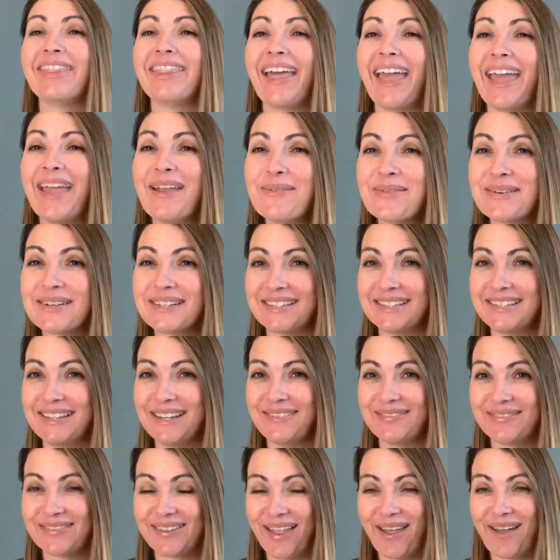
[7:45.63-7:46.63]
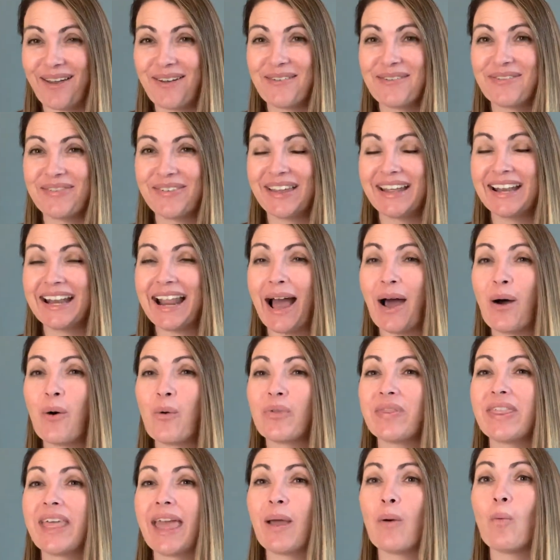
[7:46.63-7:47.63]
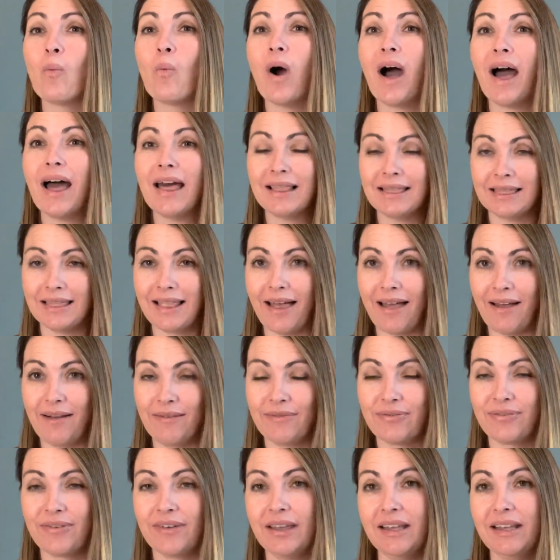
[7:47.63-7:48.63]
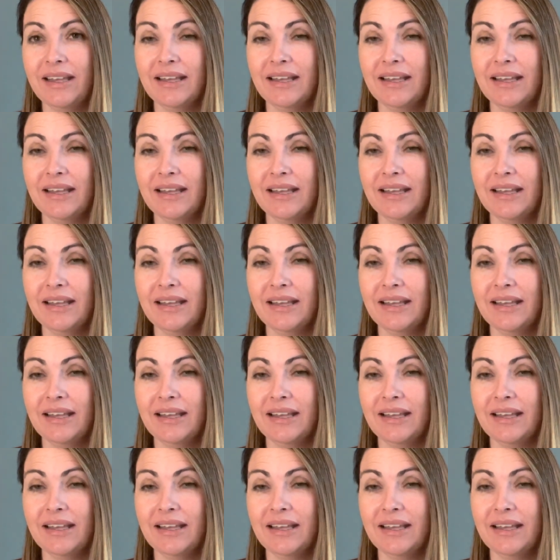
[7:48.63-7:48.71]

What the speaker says: they receive love and how they want love.